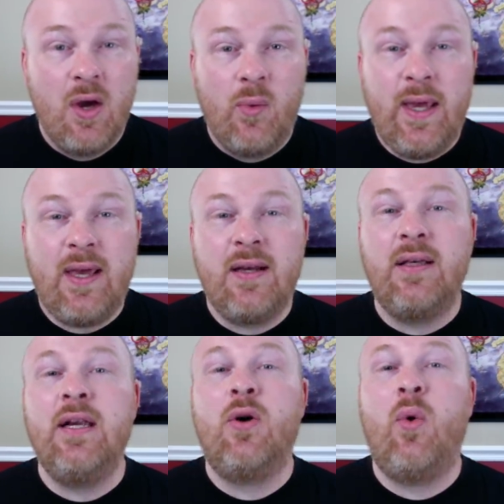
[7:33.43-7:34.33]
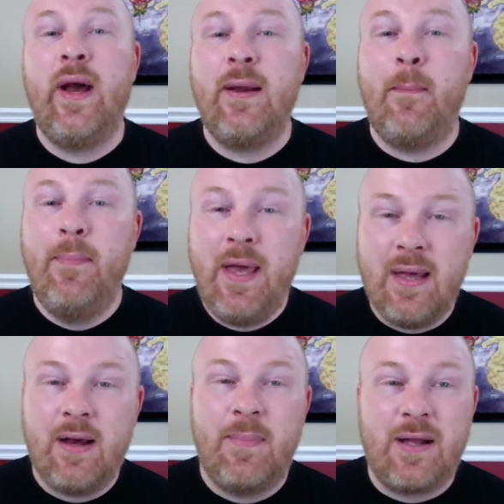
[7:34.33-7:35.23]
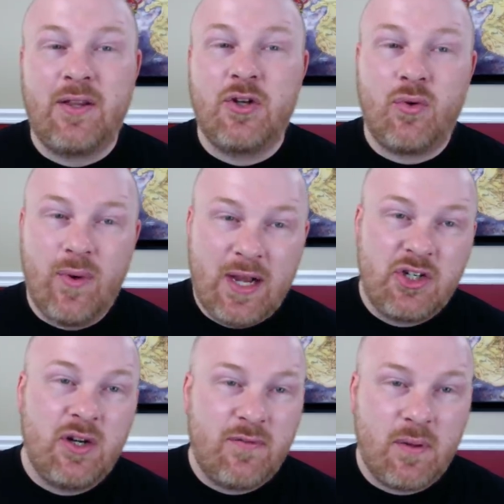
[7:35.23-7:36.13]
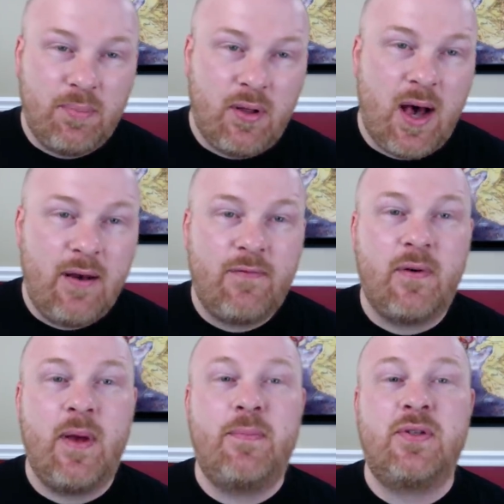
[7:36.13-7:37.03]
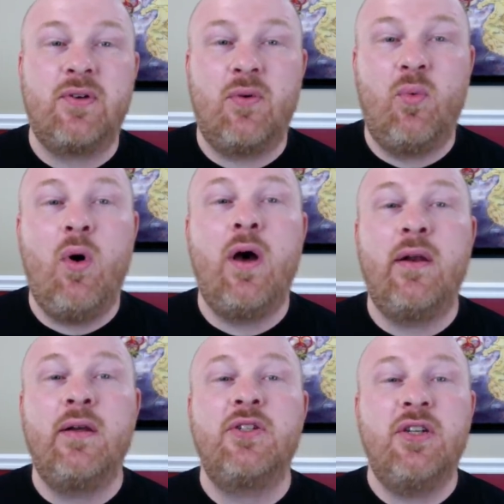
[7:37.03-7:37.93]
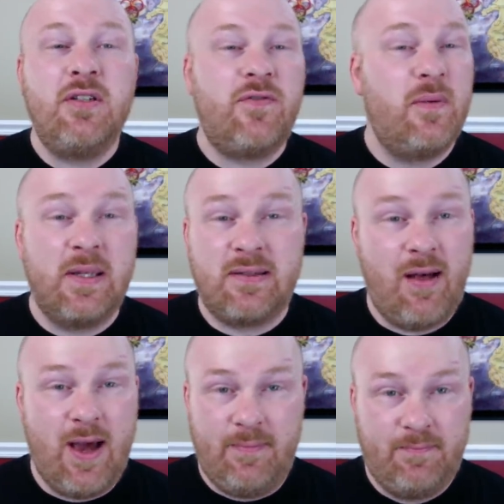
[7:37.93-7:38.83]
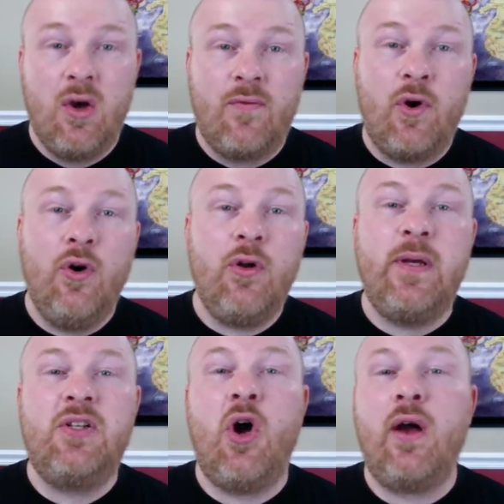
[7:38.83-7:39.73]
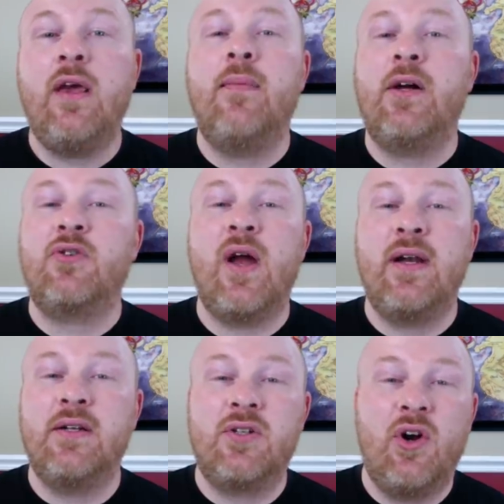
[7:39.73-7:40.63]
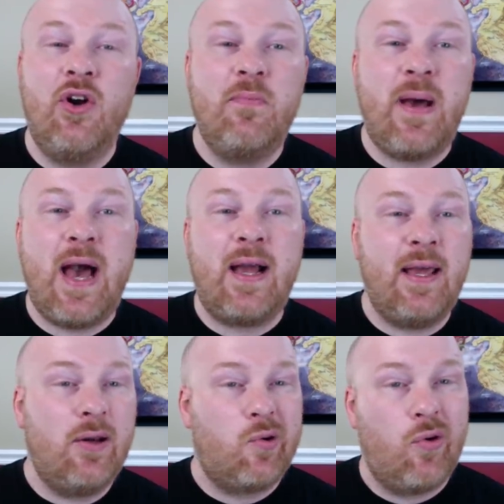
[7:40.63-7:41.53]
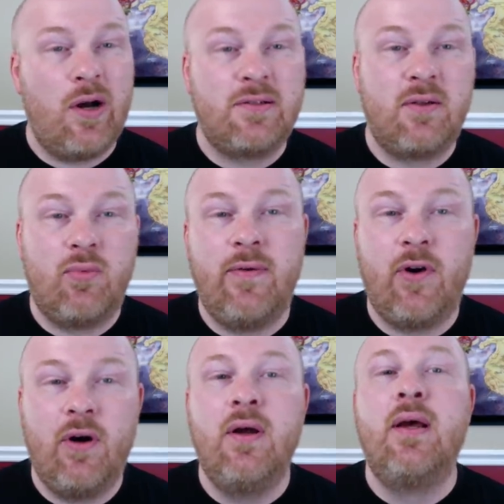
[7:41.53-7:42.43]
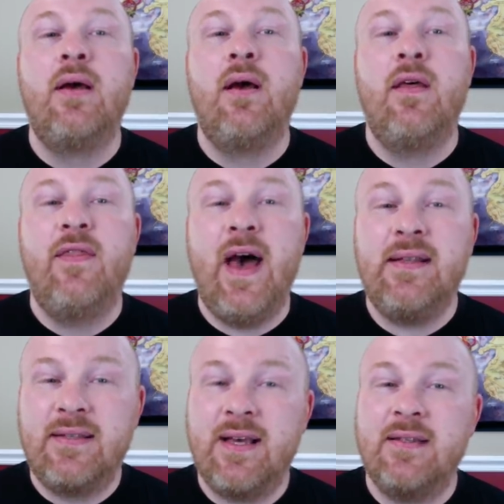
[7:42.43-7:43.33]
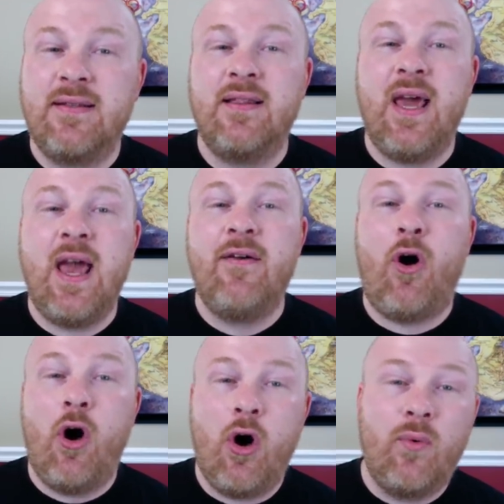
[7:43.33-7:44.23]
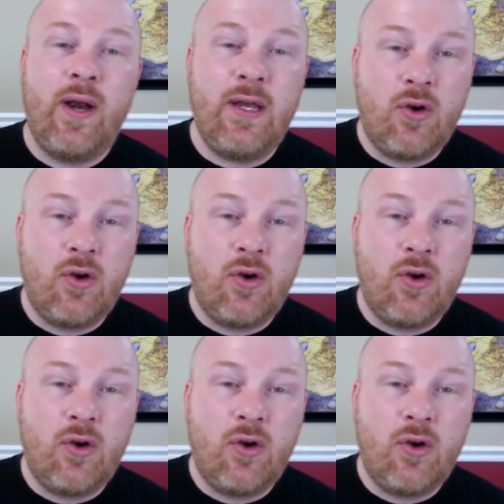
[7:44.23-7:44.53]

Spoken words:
We can glean quite a bit about the direction of the plot from episode 1 just from this line. For her to be talking about trying to turn back and cross the river, that says that they have already